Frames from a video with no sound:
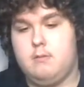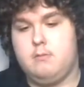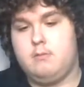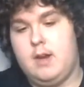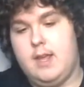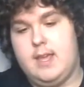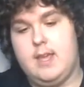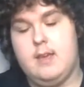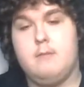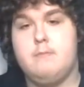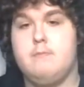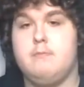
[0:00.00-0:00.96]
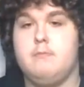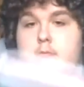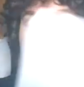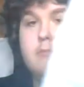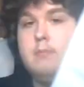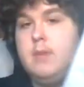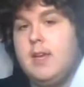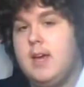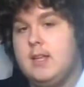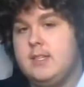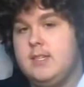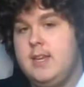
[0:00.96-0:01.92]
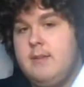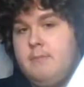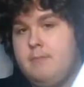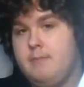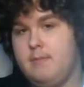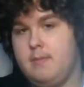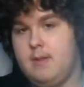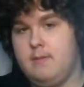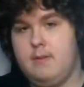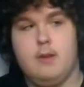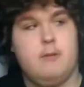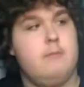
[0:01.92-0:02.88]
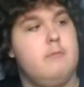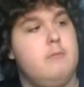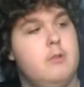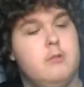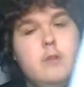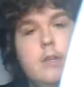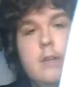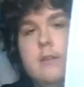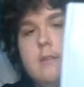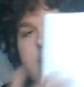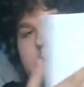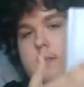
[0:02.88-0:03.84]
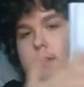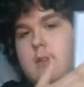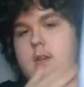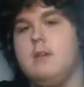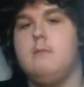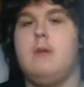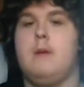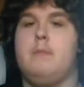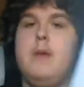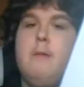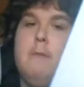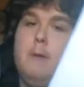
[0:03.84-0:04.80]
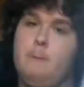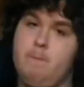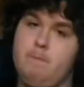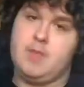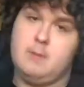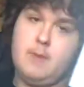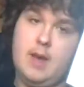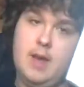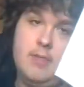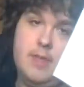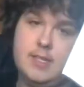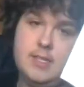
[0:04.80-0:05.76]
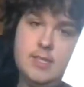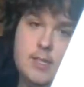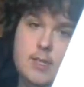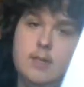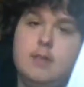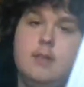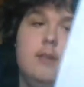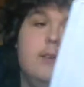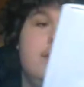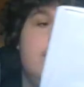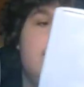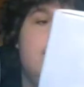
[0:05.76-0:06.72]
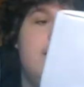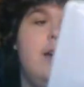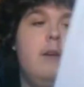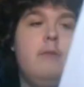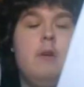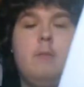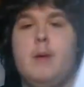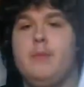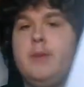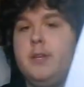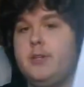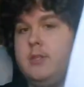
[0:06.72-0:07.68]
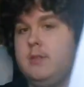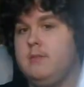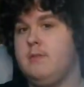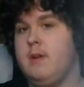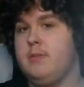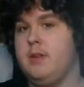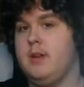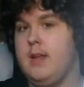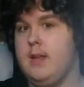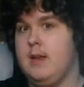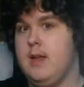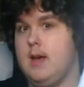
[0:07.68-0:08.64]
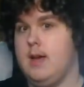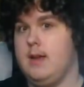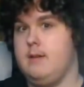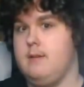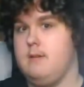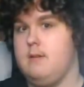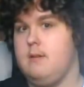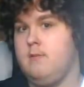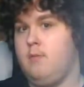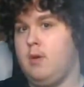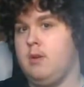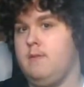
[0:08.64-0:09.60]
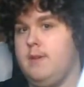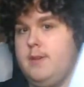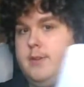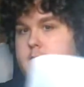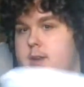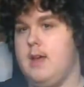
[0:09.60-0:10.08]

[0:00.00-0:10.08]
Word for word: right here, you can't see it if you're wondering, black paper. Behind this I've got my predictions for episode 8 and 9 of WandaVision,